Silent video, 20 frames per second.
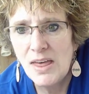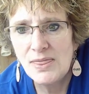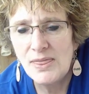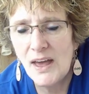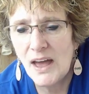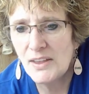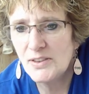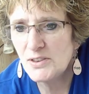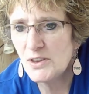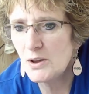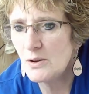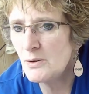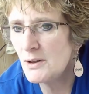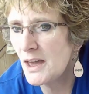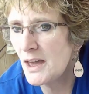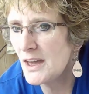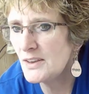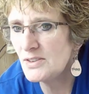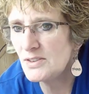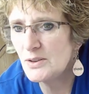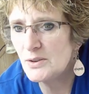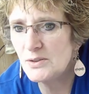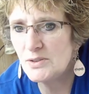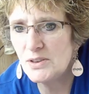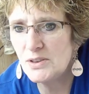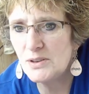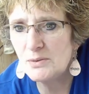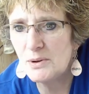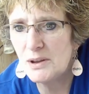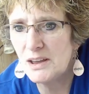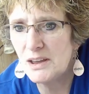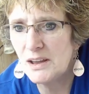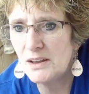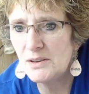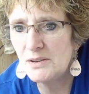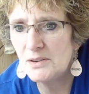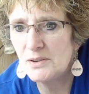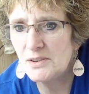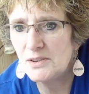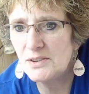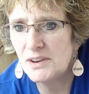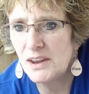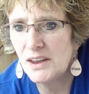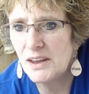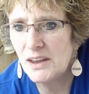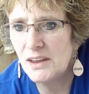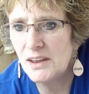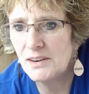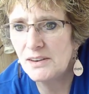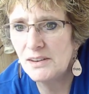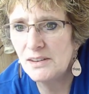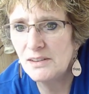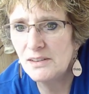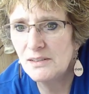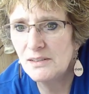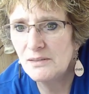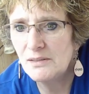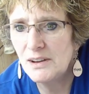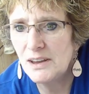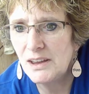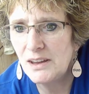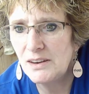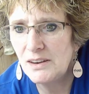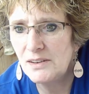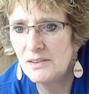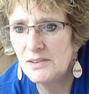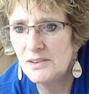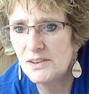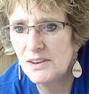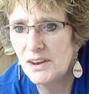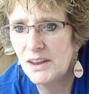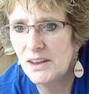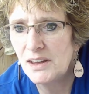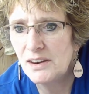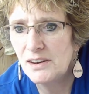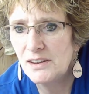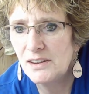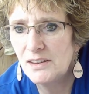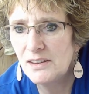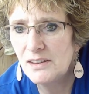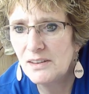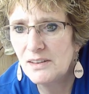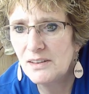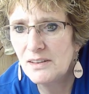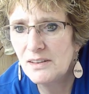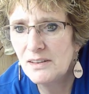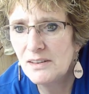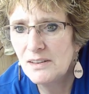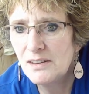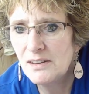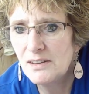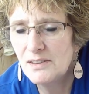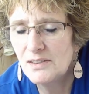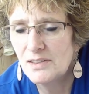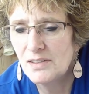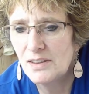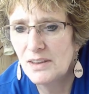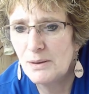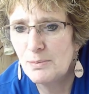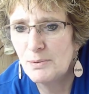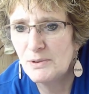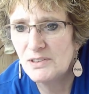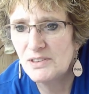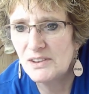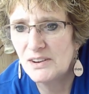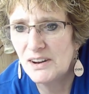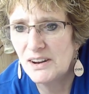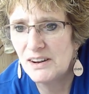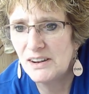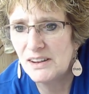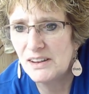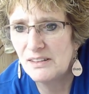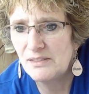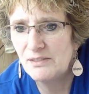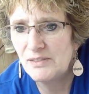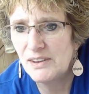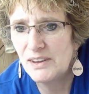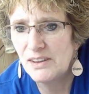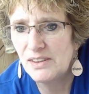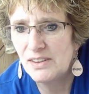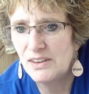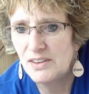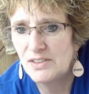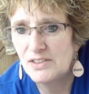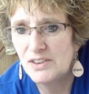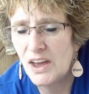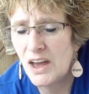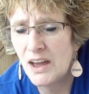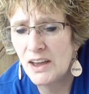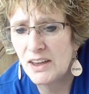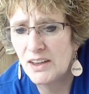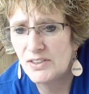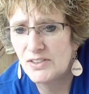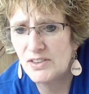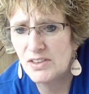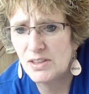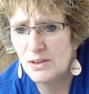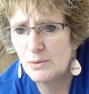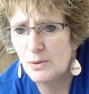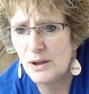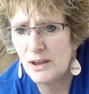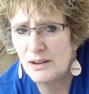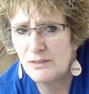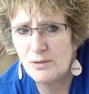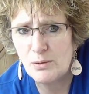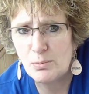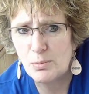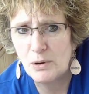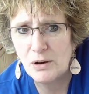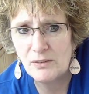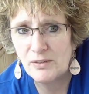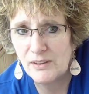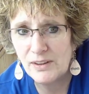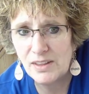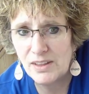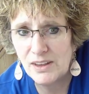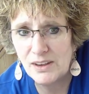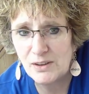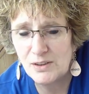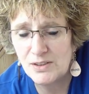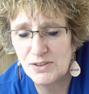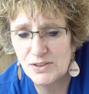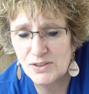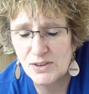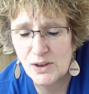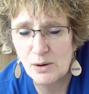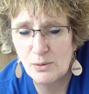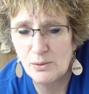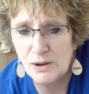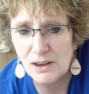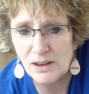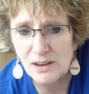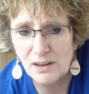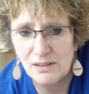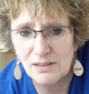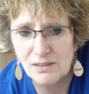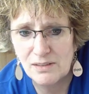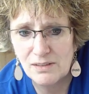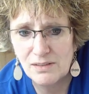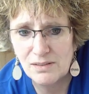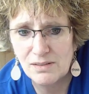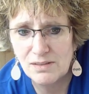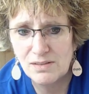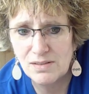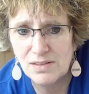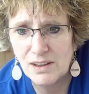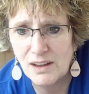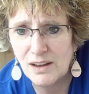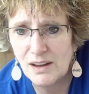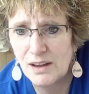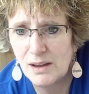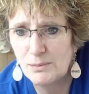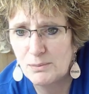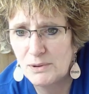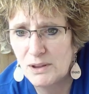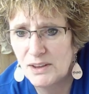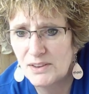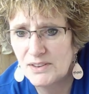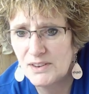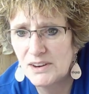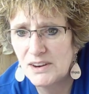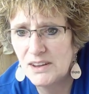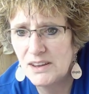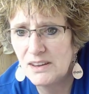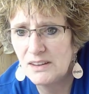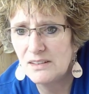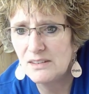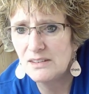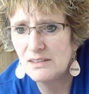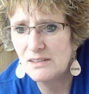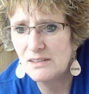That's okay, Susan. We understand. We understand. Sleep is an inconvenience. Yeah, it gets in the way of a perfectly good sewing time, doesn't it?